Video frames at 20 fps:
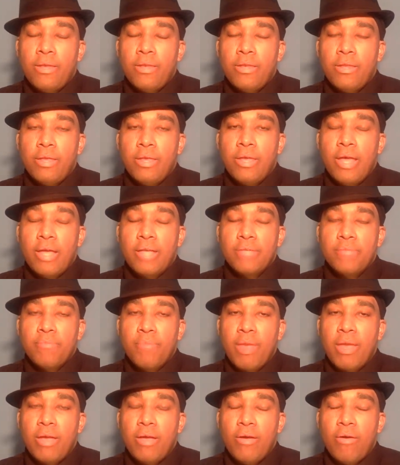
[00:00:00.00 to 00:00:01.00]
he has
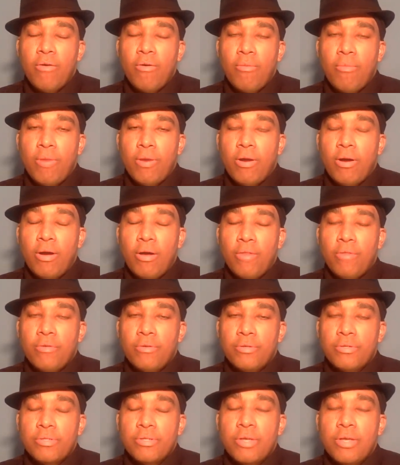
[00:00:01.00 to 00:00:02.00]
mango among
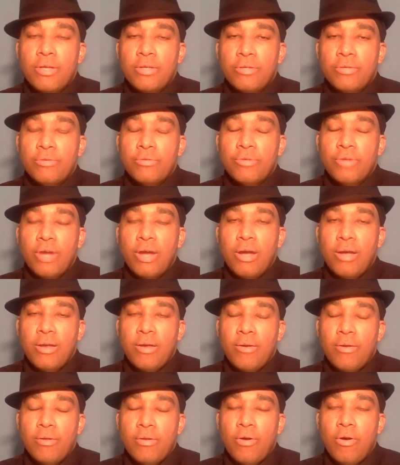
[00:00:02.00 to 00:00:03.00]
others. So
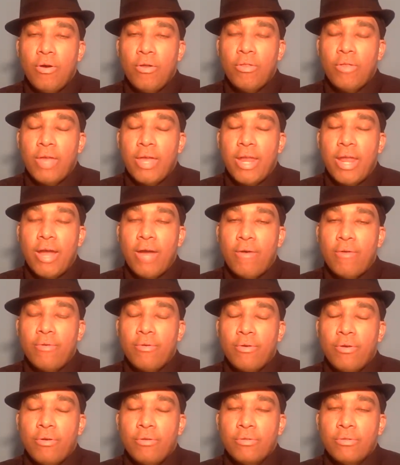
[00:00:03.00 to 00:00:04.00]
try all that
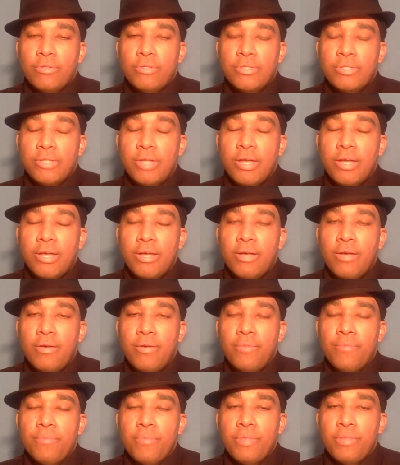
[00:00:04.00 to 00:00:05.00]
out. Go to the site.
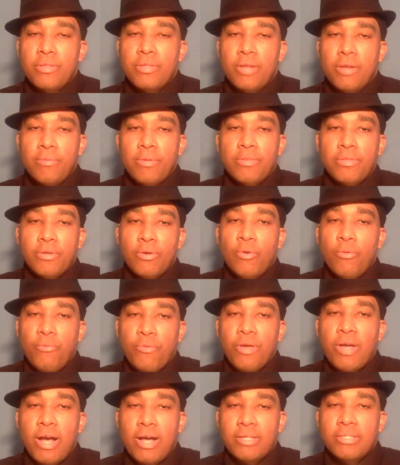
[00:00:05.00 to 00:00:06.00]
Tell them that the
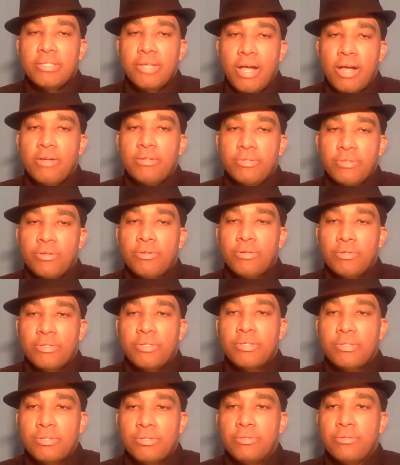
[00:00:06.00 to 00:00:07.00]
Goofy Guy Scott Saunders
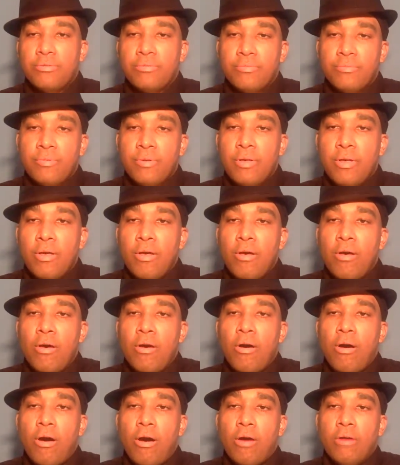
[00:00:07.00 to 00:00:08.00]
sent you.
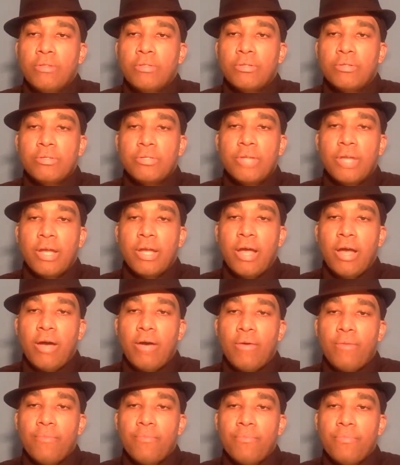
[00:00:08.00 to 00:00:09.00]
Also, check
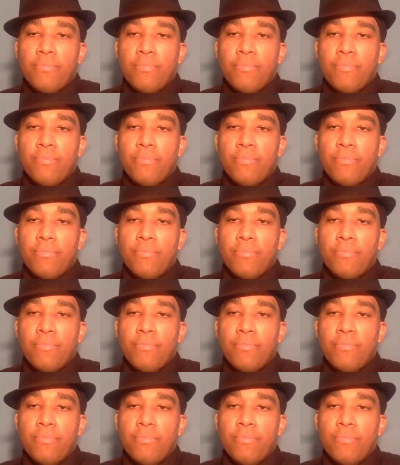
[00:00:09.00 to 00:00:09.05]
out